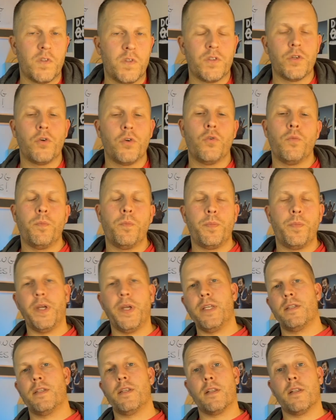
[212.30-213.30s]
So
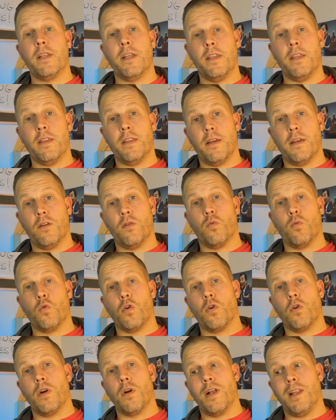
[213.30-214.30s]
basically, there
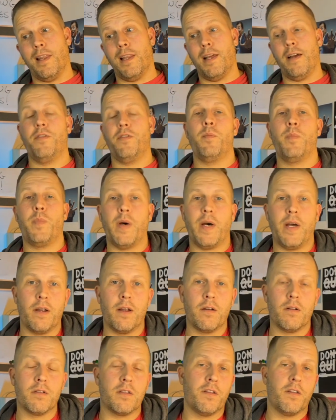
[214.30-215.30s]
were 11
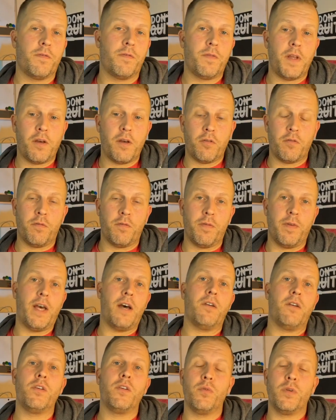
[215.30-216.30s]
buyers that found
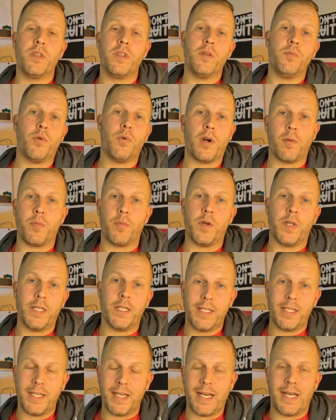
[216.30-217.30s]
value in the property at
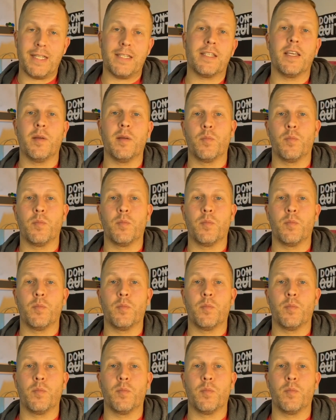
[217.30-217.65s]
the asking